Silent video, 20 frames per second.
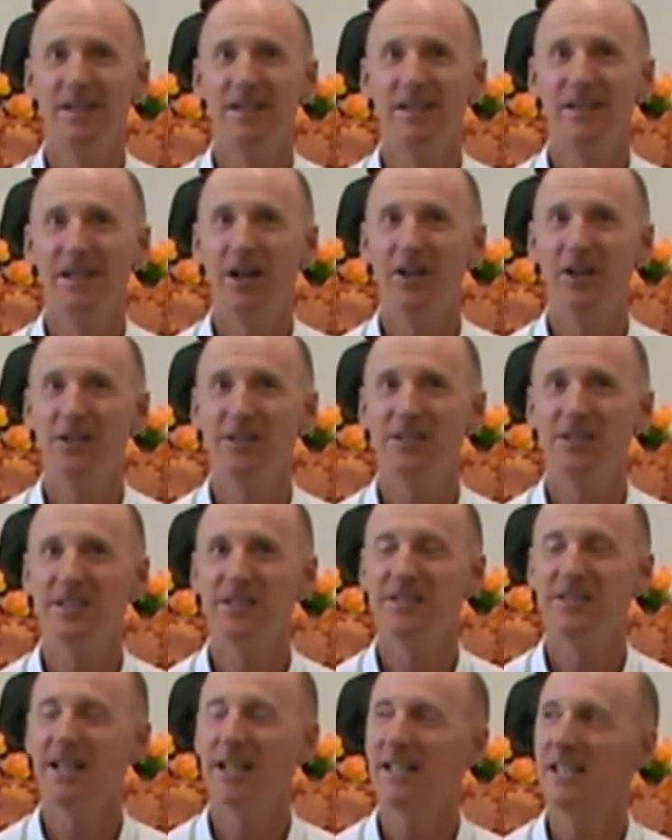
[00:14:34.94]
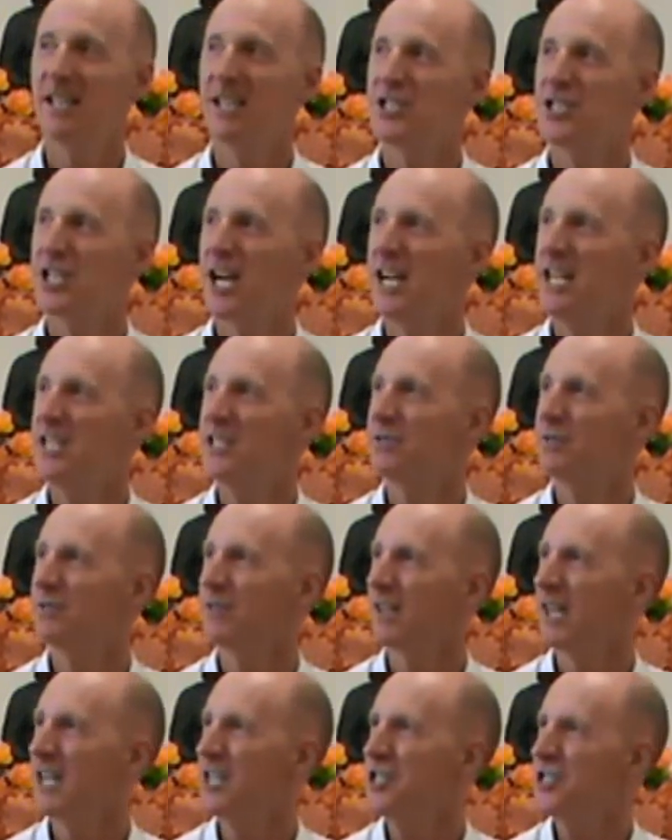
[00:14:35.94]
Notice there's suddenly a change of
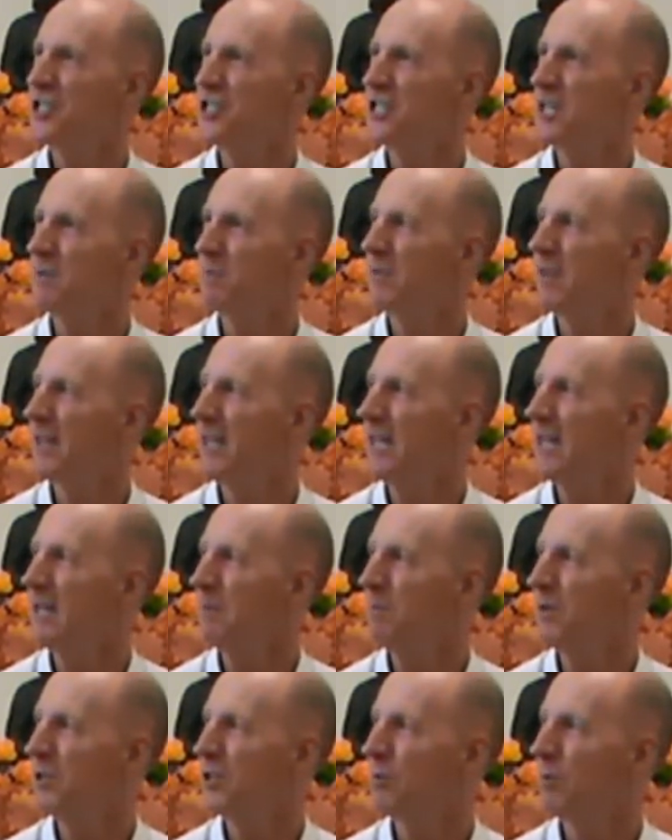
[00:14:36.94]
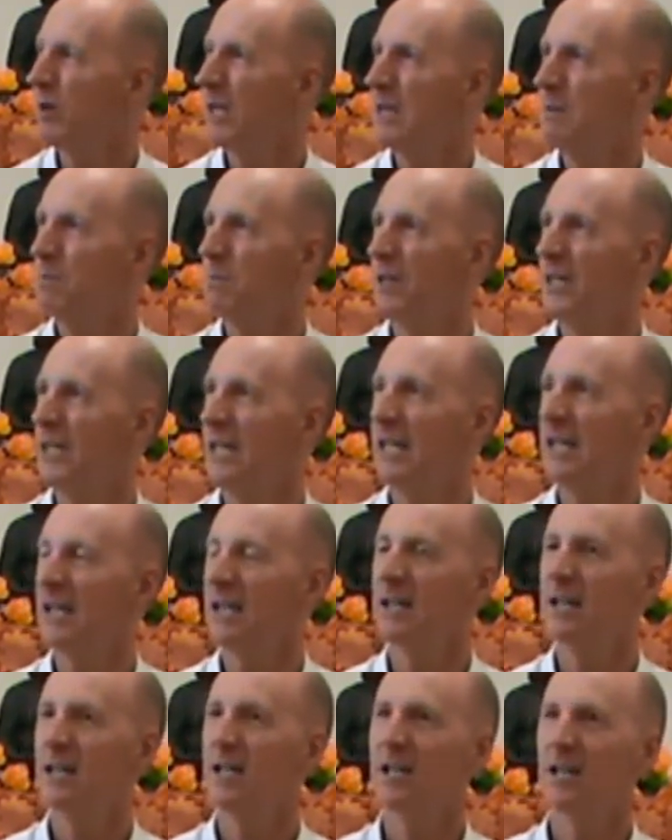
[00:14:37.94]
relationship there between
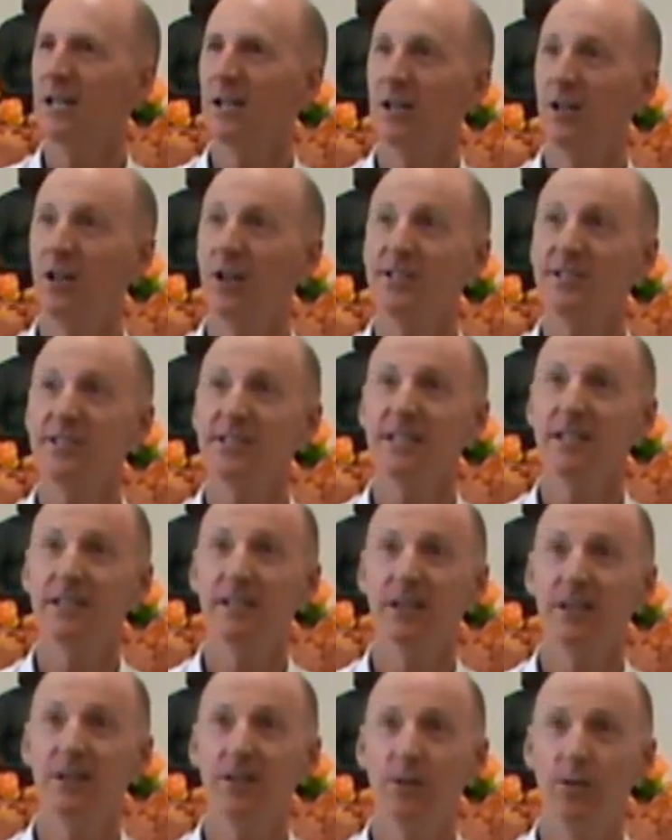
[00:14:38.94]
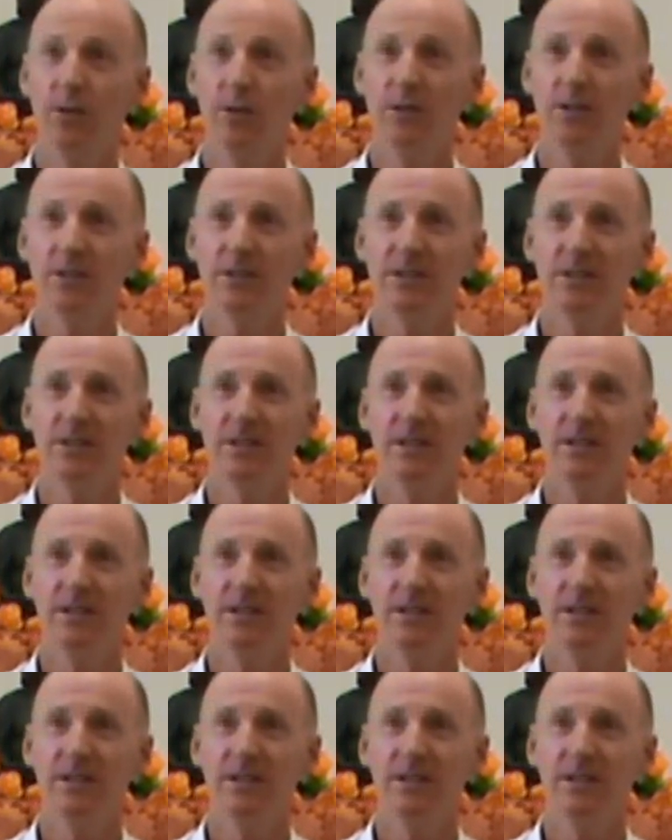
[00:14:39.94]
being lost in the thought,